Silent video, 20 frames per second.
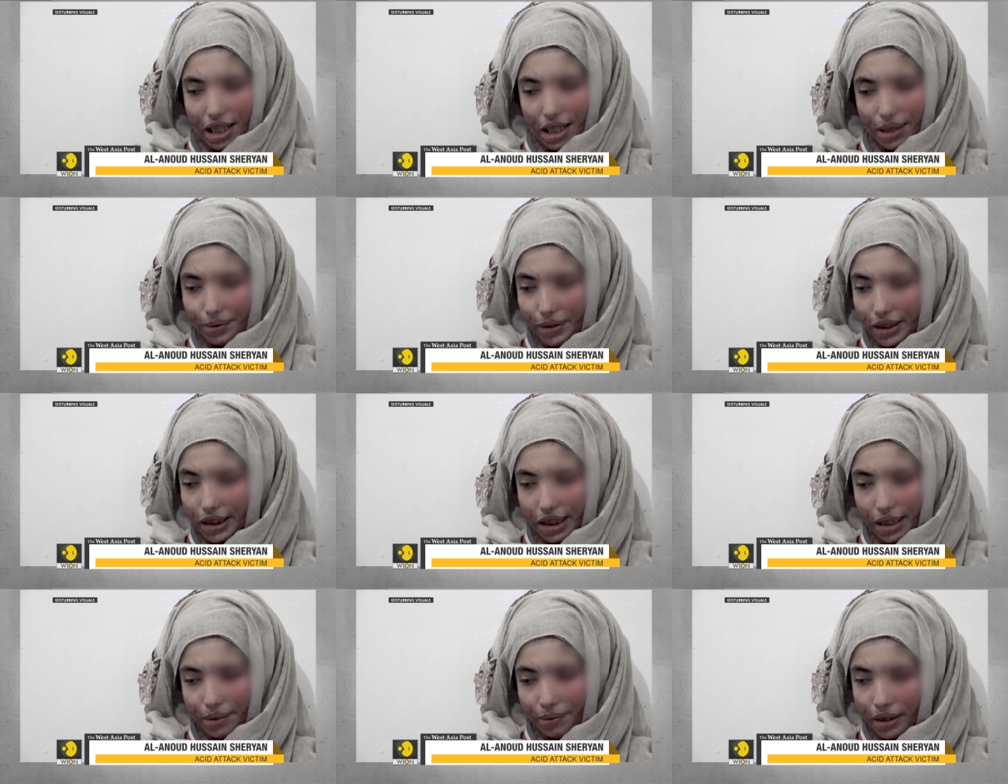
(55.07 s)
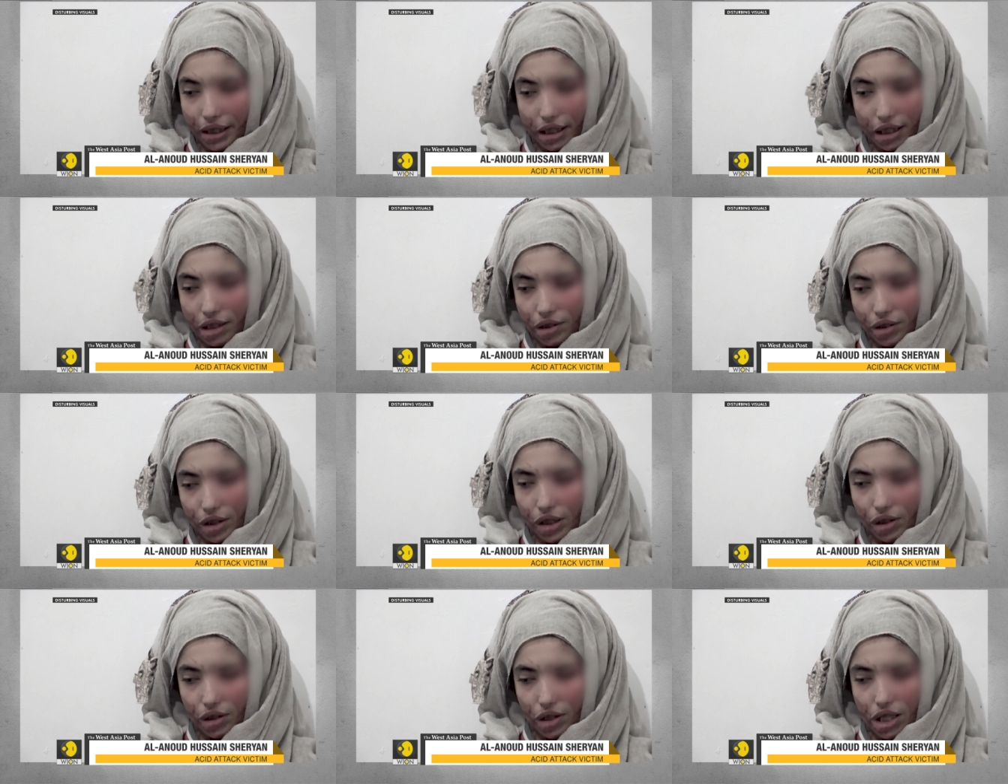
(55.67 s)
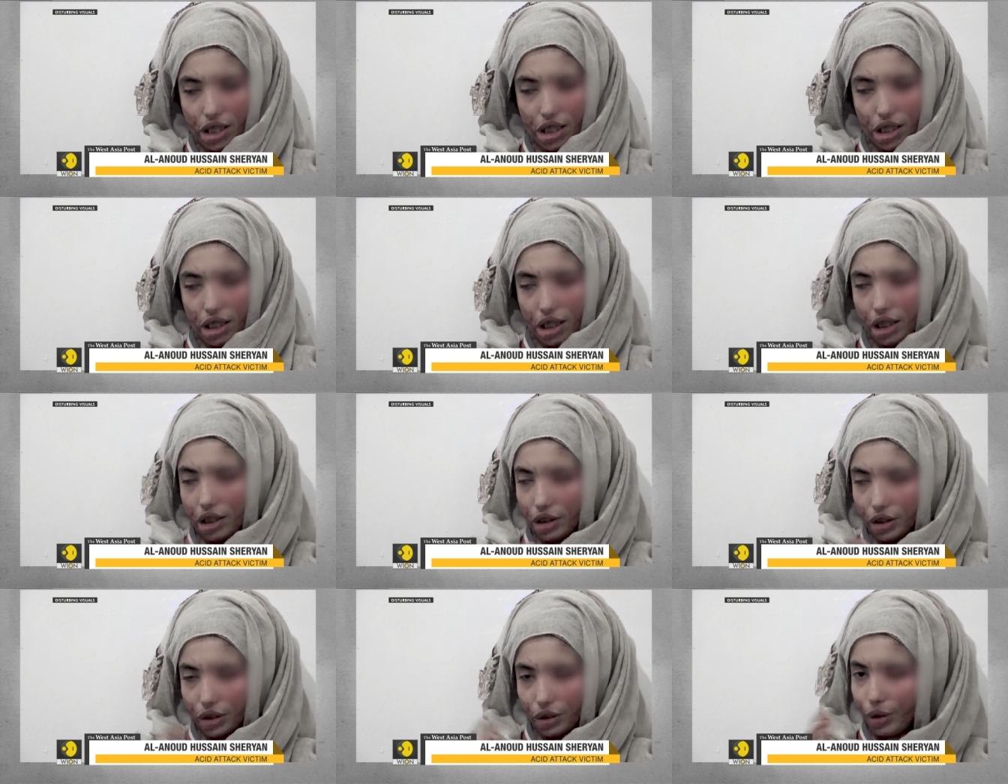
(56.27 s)
He had a smile on his
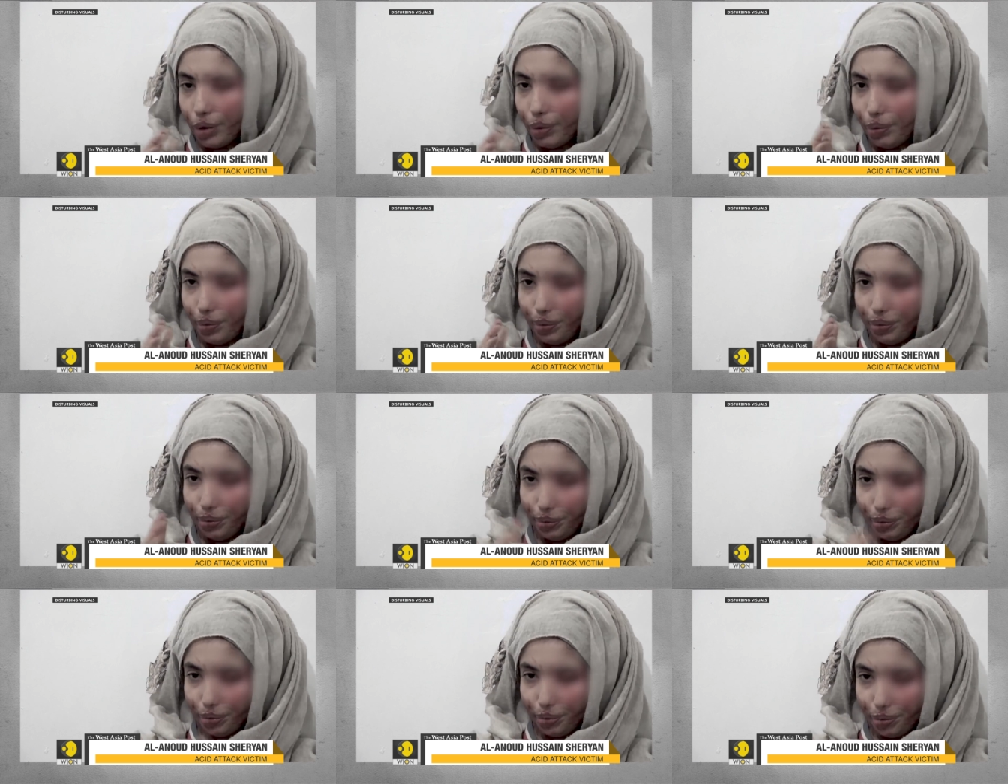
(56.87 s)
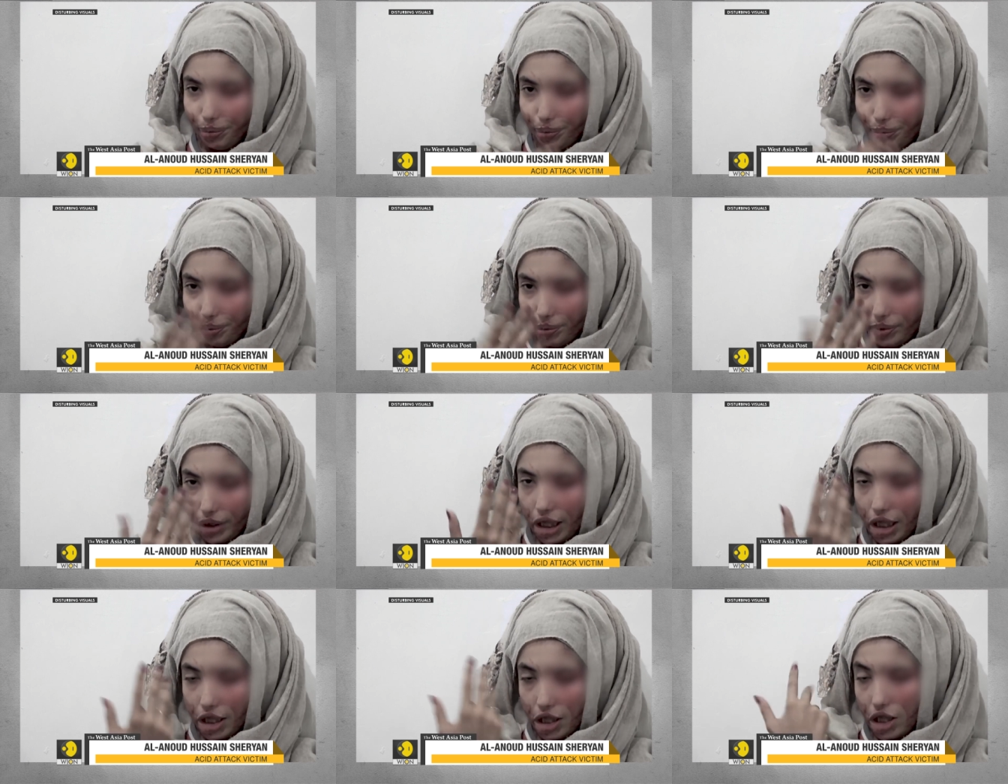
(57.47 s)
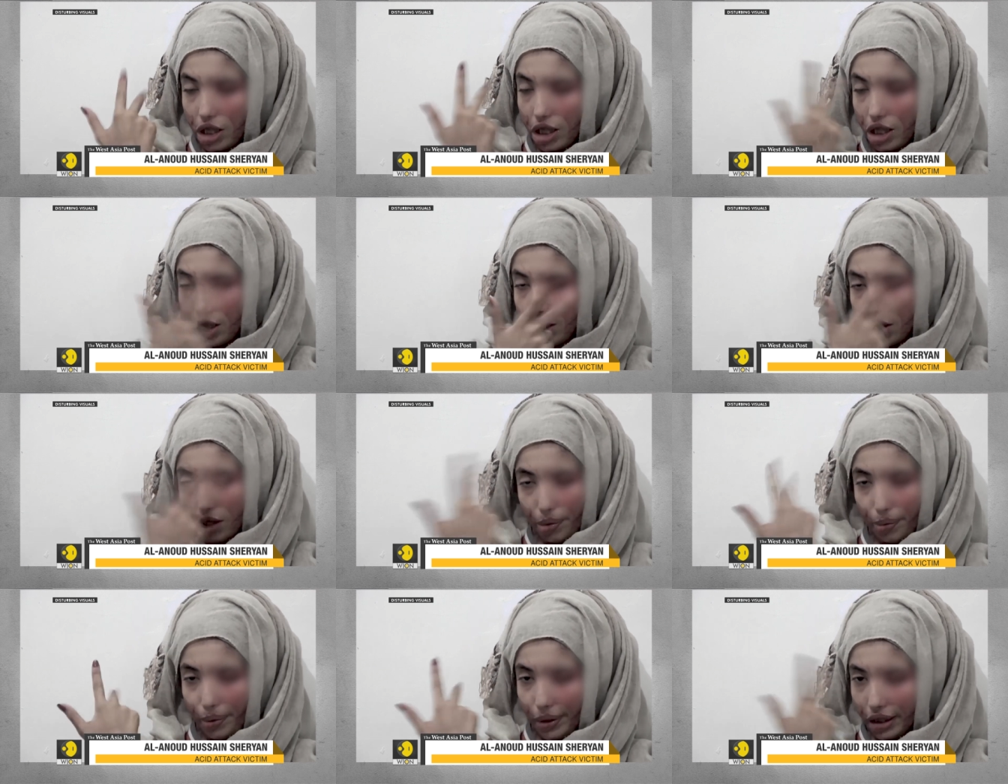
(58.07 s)
face. He tried to pour the
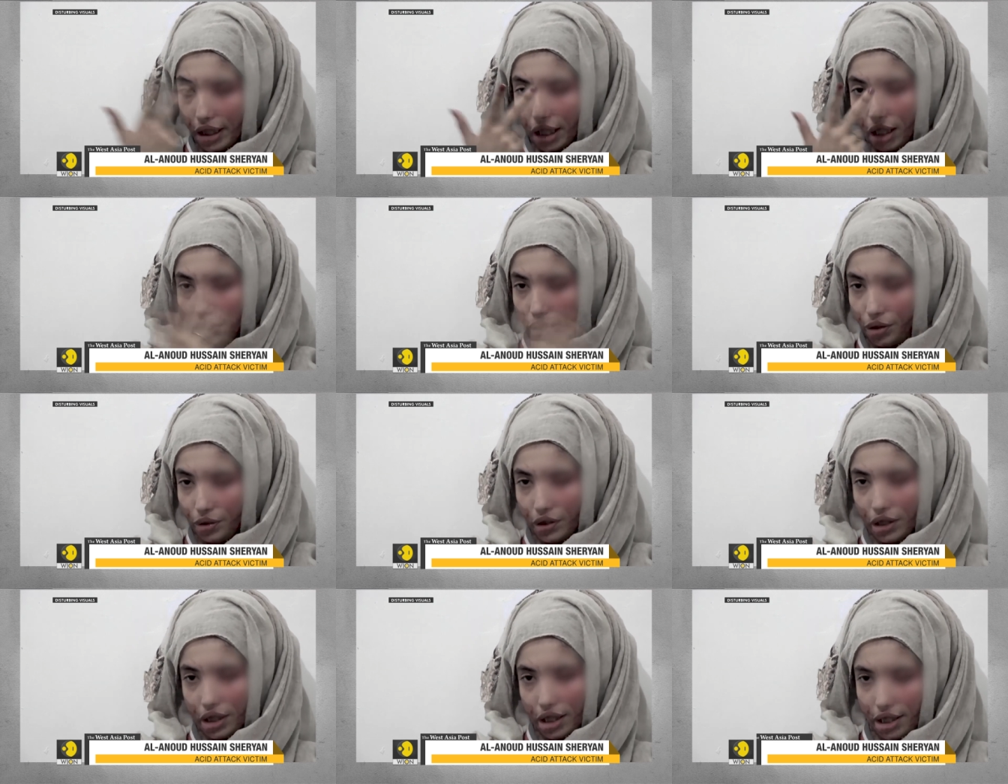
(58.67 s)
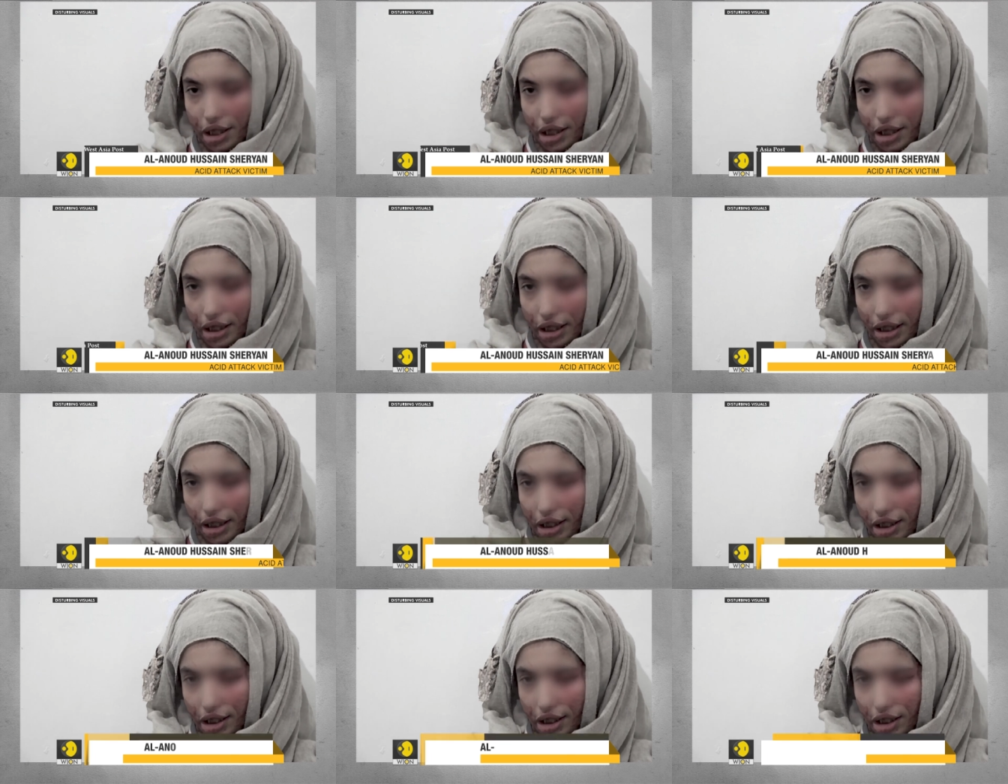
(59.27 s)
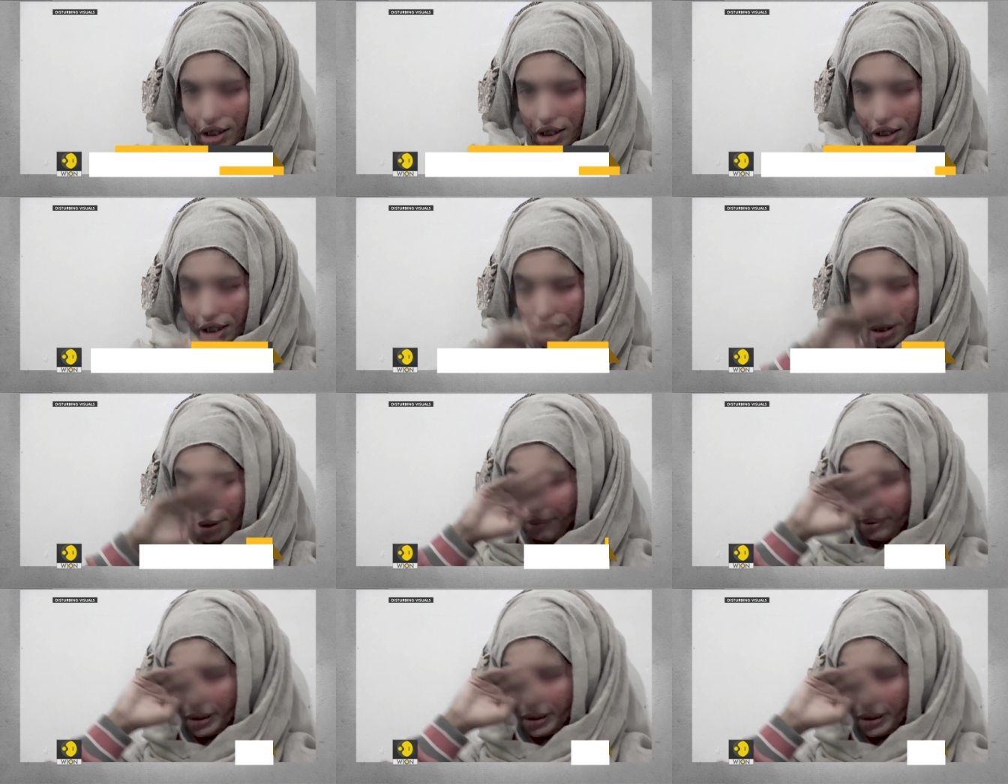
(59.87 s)
acid in both my eyes.